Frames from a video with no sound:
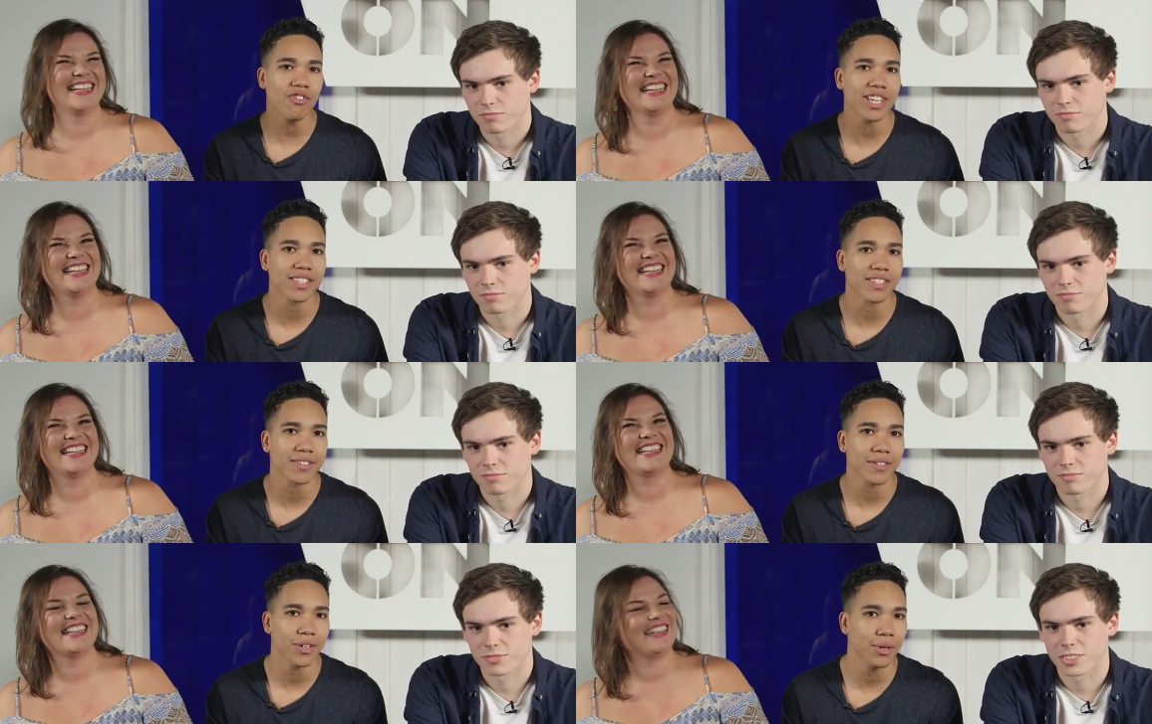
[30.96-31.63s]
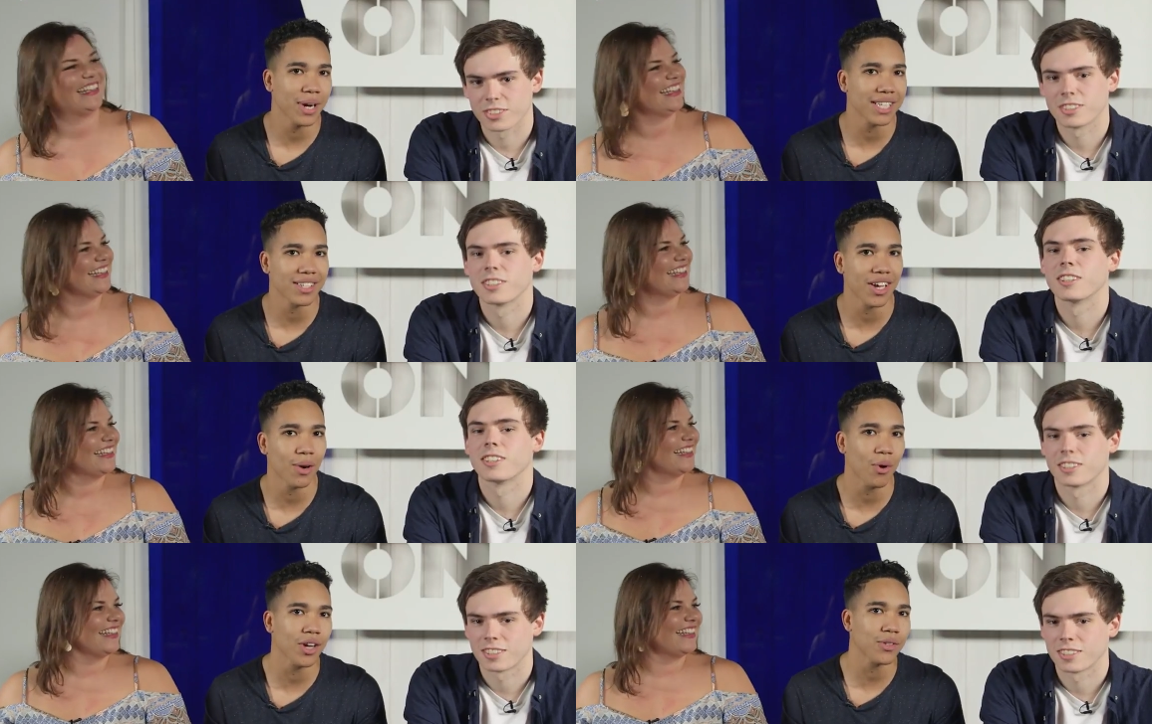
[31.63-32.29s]
Speaker 1: Rhys, who has
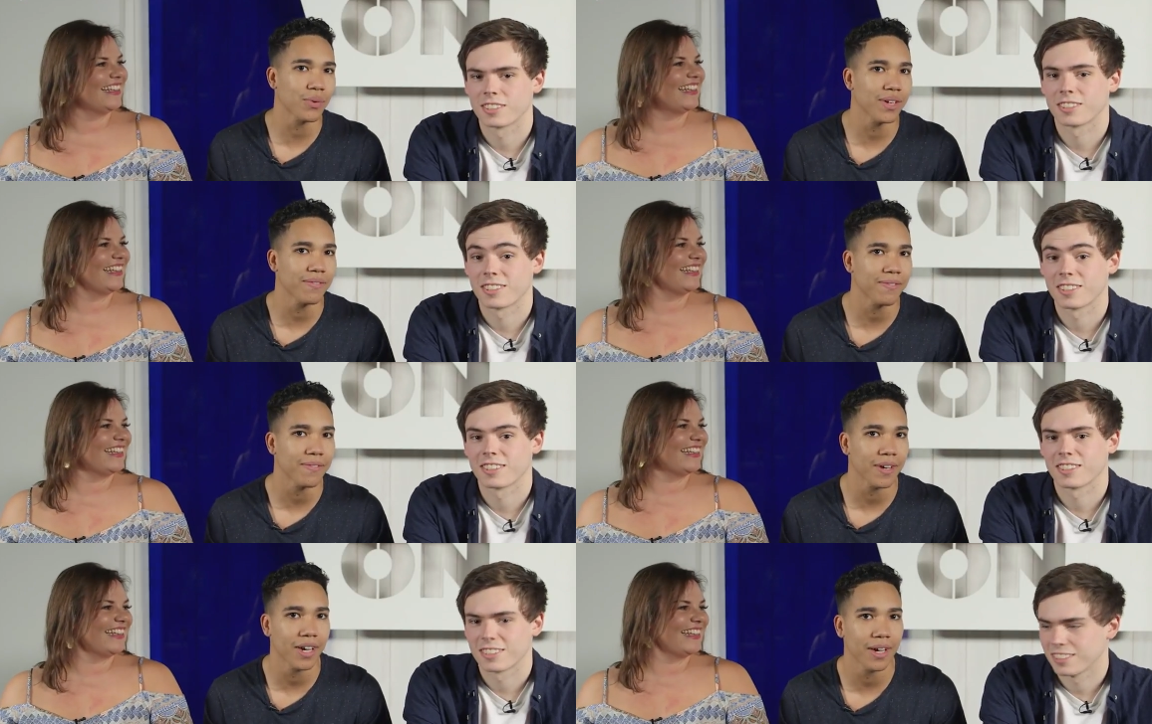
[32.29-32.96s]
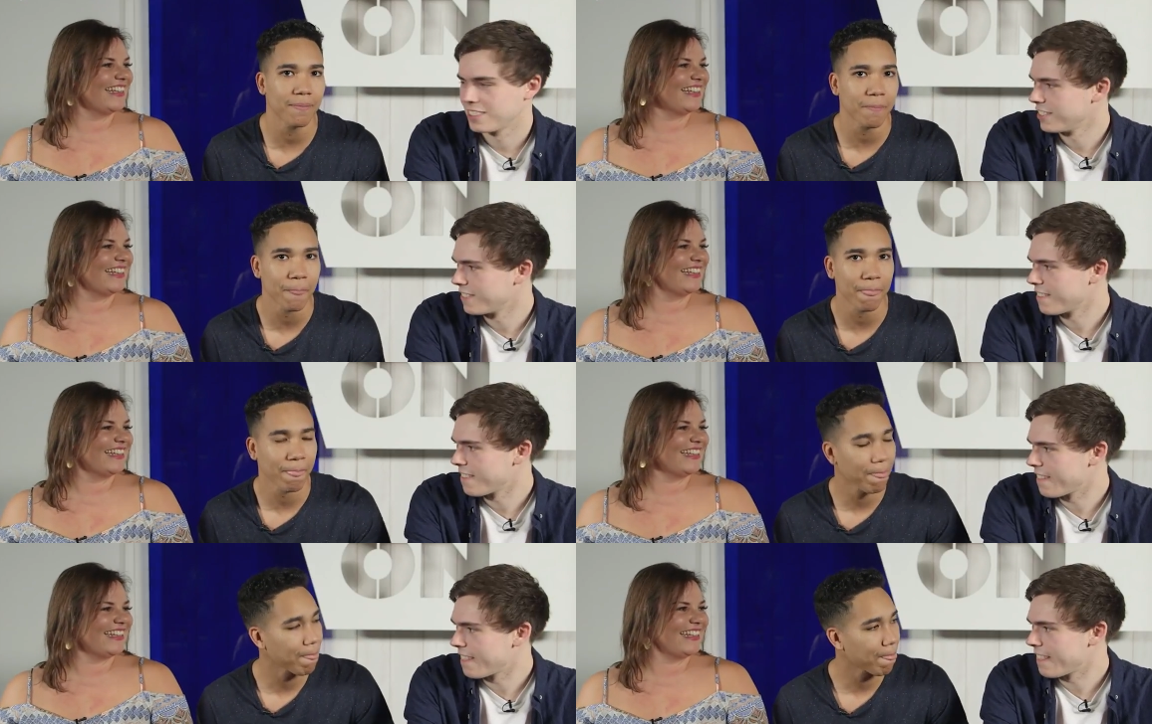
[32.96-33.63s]
worked with...
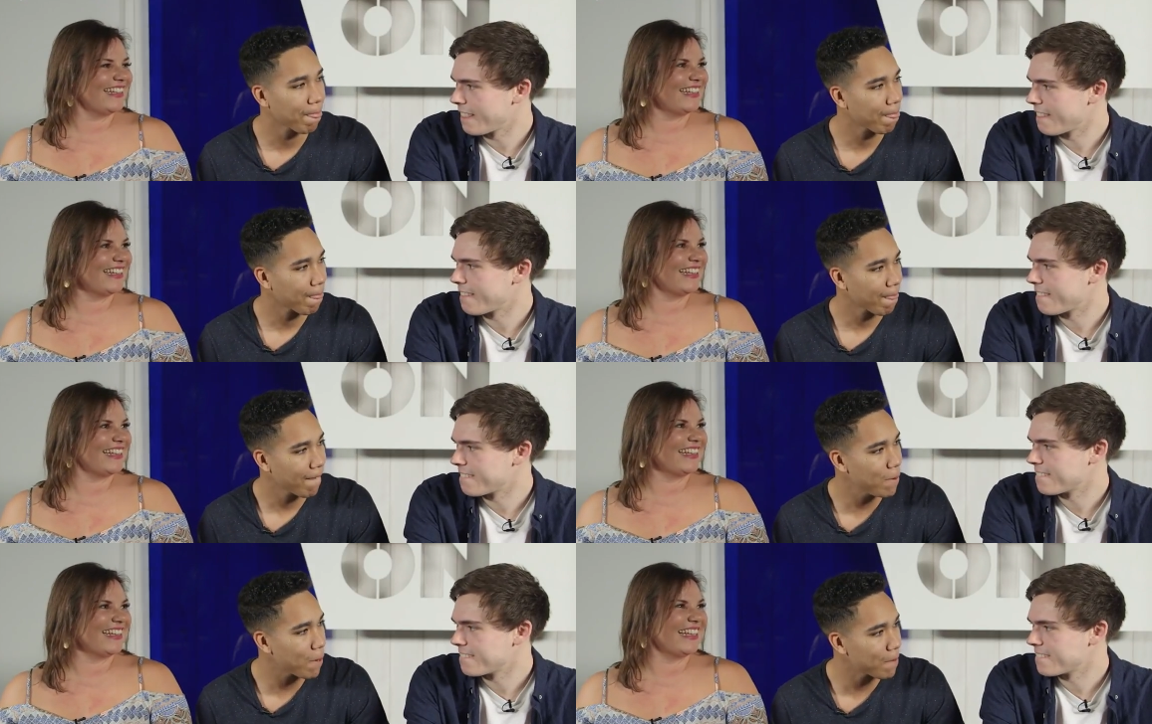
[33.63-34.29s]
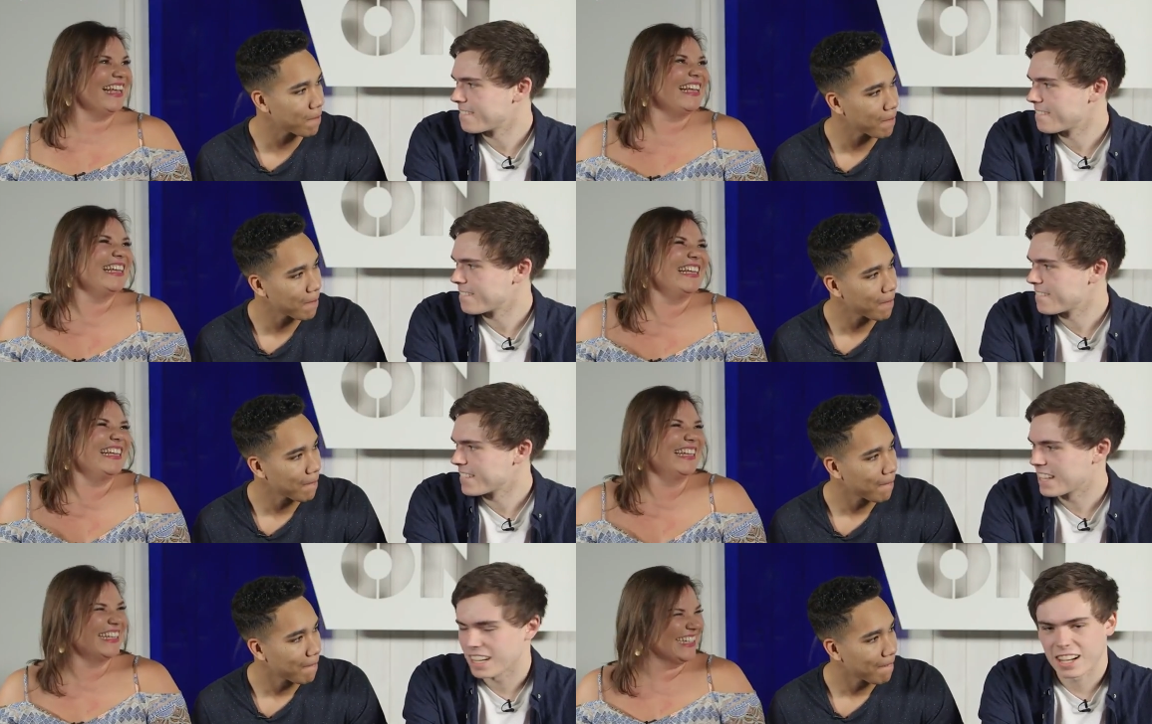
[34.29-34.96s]
who
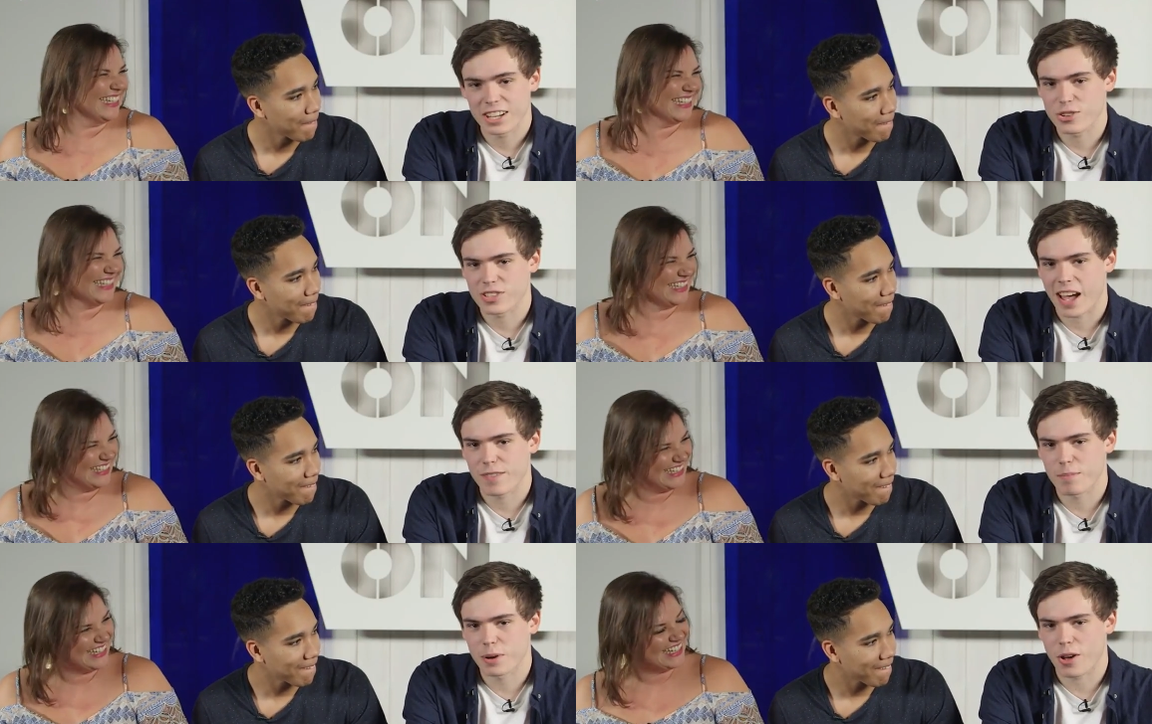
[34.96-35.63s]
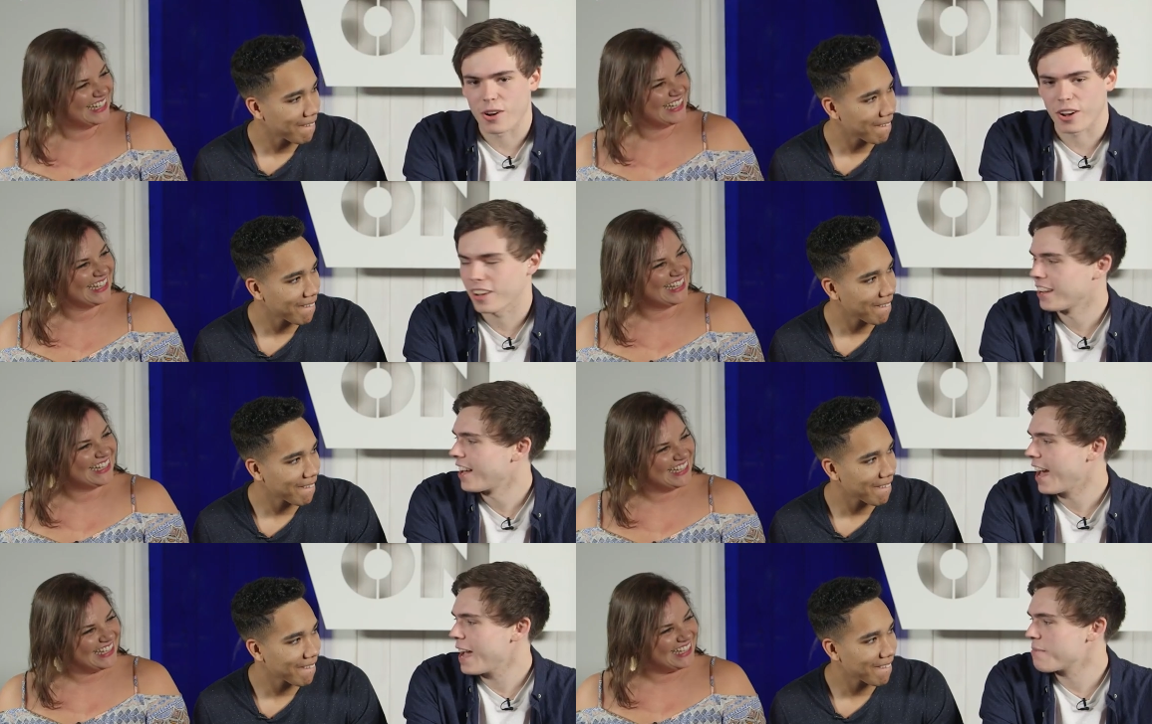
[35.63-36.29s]
Speaker 2: I used to have a blog.
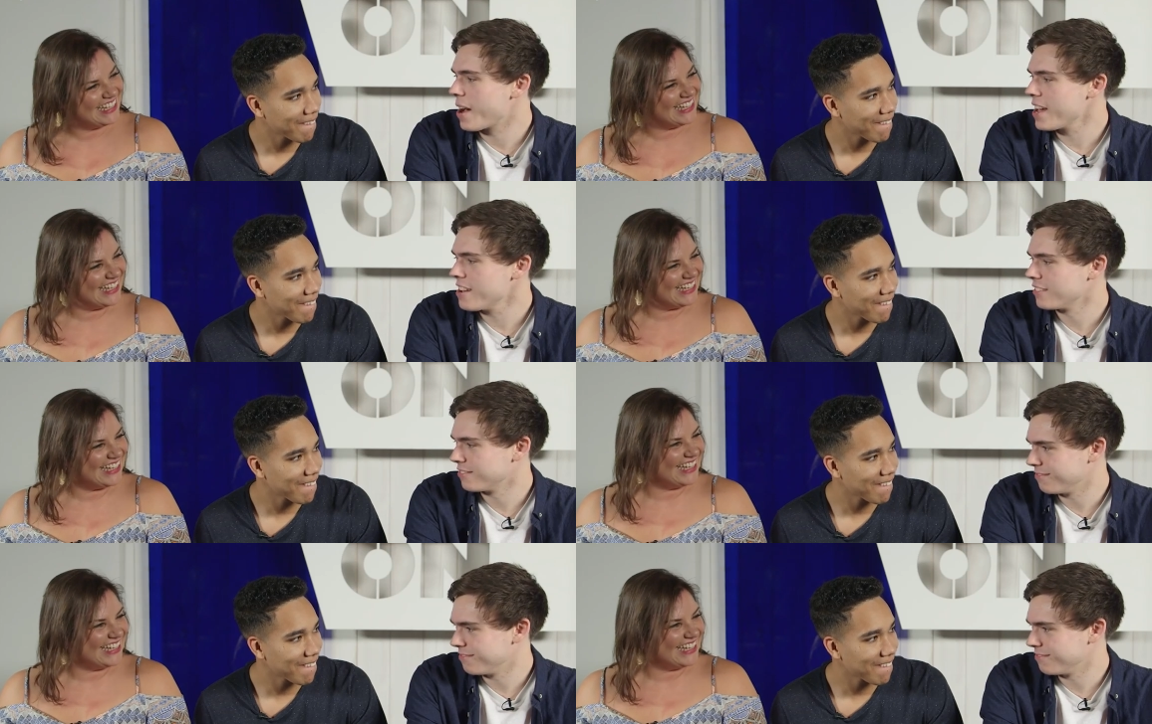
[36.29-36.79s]
Hey, mate.